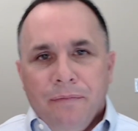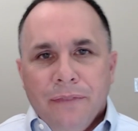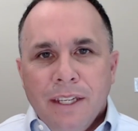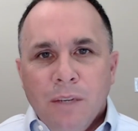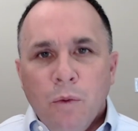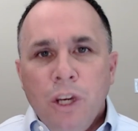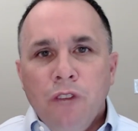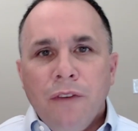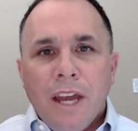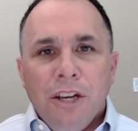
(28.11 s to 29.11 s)
when you've
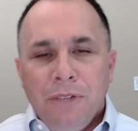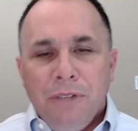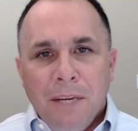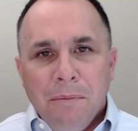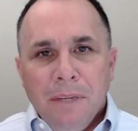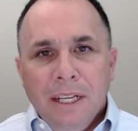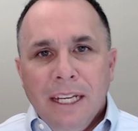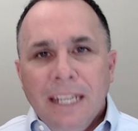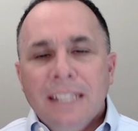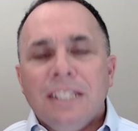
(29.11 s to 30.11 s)
got a new team,
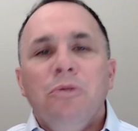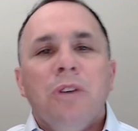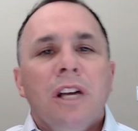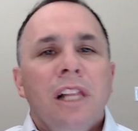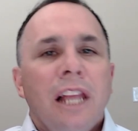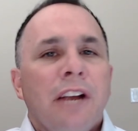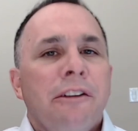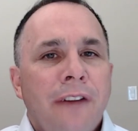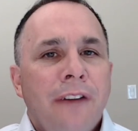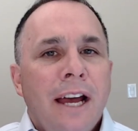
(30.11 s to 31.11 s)
is to
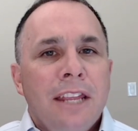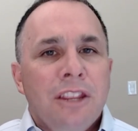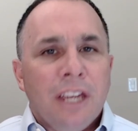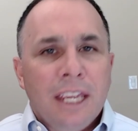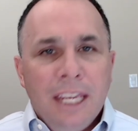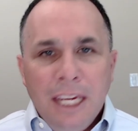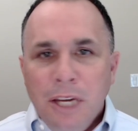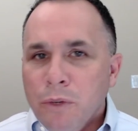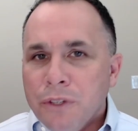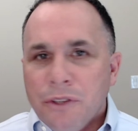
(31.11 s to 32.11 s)
clarify the key
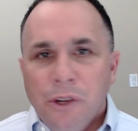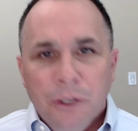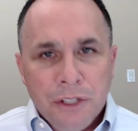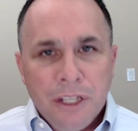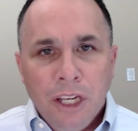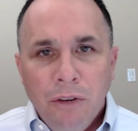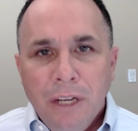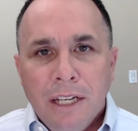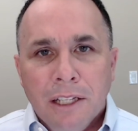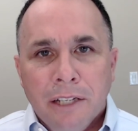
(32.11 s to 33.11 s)
results that you need
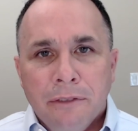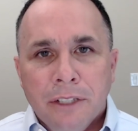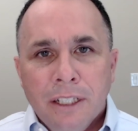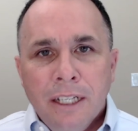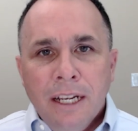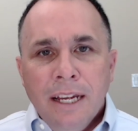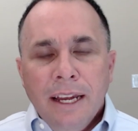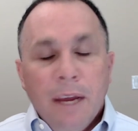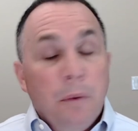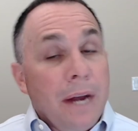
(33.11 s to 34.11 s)
to deliver.
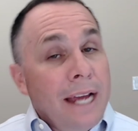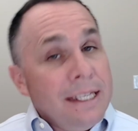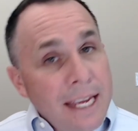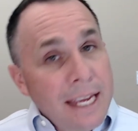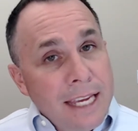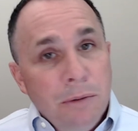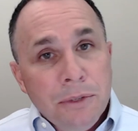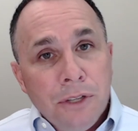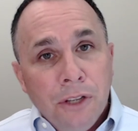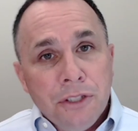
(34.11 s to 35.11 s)
And when I say key
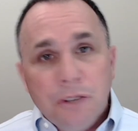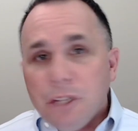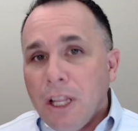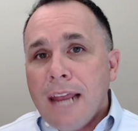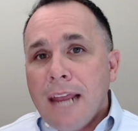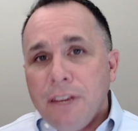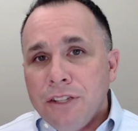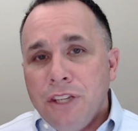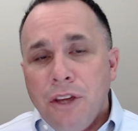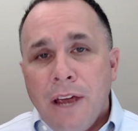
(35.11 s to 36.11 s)
results, there's a lot of things that
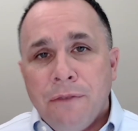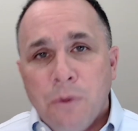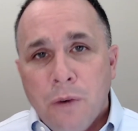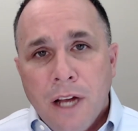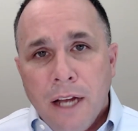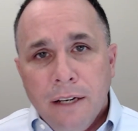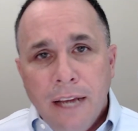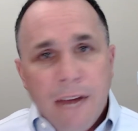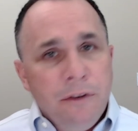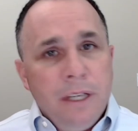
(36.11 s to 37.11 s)
you have to work on.
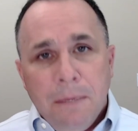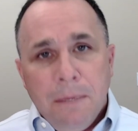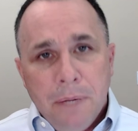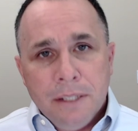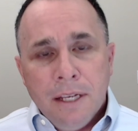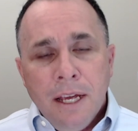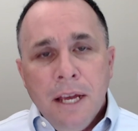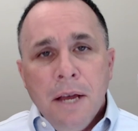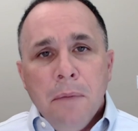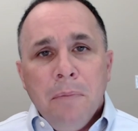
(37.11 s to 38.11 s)
Every team does.
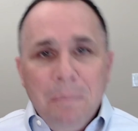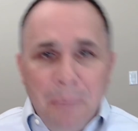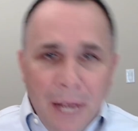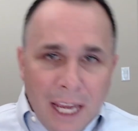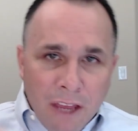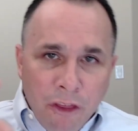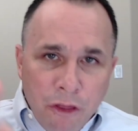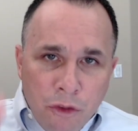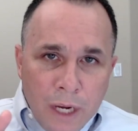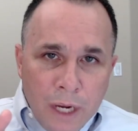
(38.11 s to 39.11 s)
But pick
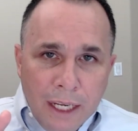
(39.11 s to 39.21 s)
3.